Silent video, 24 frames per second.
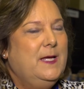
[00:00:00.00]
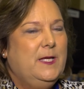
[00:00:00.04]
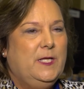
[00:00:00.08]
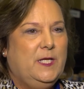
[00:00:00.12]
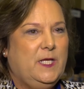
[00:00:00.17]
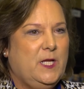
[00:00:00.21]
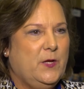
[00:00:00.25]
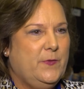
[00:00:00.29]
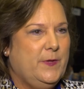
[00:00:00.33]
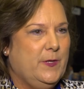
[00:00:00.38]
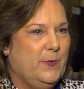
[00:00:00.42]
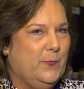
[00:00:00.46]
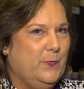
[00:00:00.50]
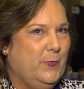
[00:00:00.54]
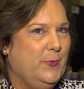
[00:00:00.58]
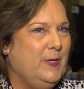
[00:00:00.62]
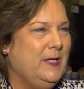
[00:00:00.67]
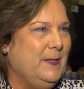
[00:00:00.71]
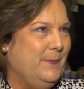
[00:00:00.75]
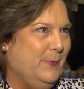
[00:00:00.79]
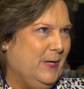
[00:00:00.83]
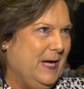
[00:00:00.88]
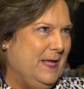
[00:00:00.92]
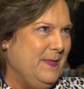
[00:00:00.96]
You know, they're
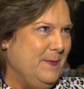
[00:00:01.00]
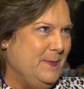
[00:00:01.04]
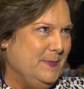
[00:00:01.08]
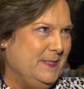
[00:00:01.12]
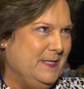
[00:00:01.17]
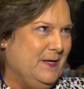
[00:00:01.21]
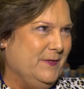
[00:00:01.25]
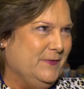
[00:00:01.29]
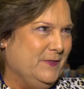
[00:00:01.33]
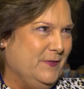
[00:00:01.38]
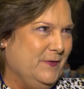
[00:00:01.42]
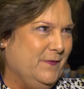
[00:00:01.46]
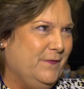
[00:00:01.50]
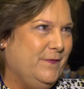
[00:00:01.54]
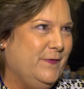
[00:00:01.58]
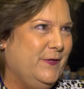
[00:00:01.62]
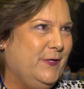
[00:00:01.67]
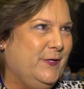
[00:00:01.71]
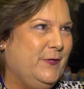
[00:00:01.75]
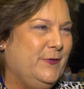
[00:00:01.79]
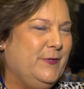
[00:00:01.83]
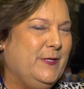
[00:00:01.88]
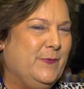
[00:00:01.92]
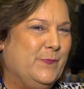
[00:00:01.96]
really priding themselves on the food,